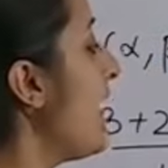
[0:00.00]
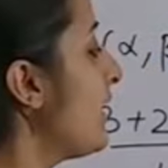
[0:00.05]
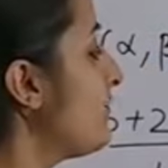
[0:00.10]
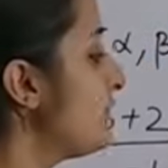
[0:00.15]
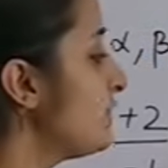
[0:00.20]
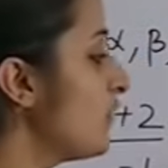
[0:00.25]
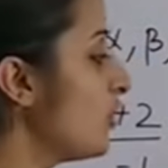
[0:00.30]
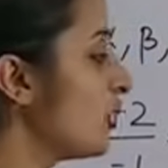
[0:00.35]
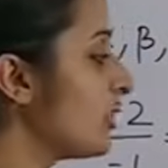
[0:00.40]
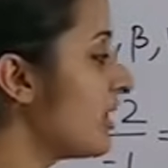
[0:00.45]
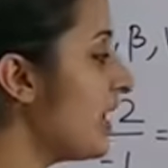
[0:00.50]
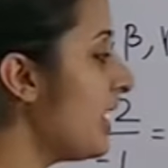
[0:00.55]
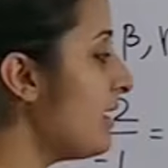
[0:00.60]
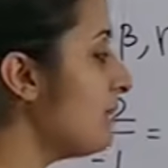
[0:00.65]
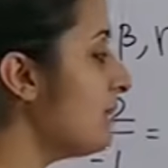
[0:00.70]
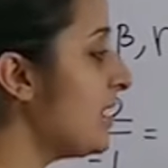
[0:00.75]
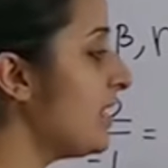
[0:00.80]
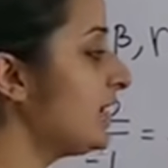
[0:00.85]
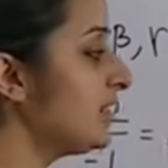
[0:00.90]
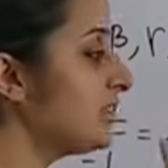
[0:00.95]
And for
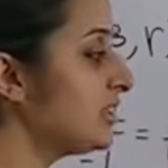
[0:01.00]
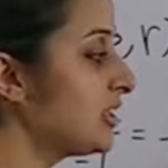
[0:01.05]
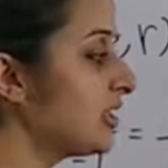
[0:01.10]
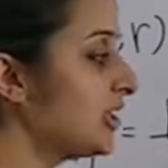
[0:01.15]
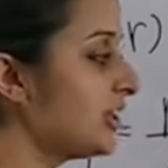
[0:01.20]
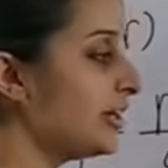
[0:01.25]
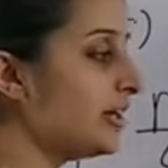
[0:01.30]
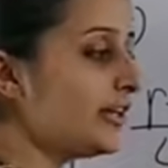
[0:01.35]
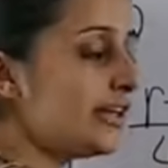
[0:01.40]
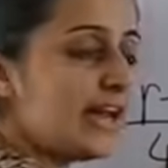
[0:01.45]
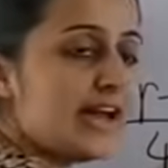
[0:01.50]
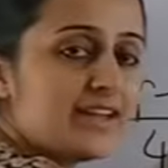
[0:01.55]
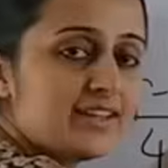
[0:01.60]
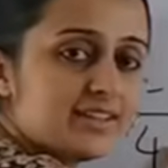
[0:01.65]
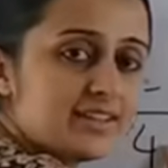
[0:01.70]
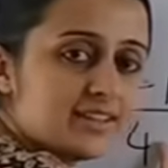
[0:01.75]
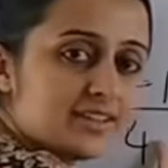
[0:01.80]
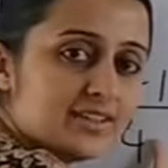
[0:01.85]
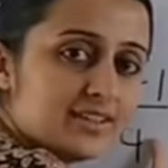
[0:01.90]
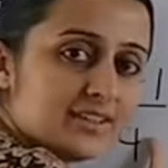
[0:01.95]
gamma, third
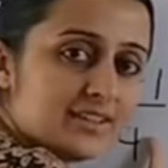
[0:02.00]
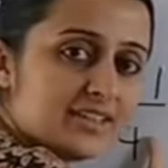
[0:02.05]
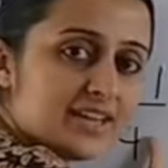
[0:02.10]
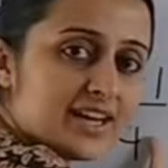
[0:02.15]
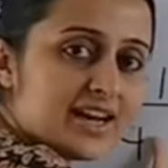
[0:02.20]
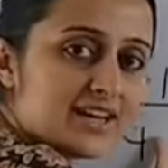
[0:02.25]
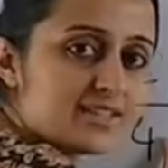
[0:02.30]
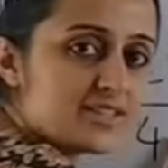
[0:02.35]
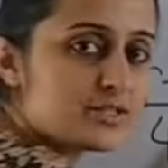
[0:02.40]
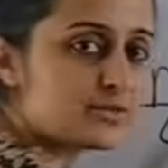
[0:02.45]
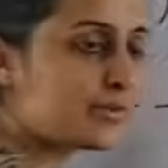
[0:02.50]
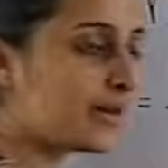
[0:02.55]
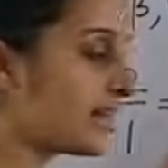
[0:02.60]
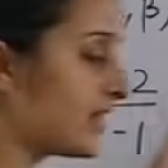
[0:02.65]
and the last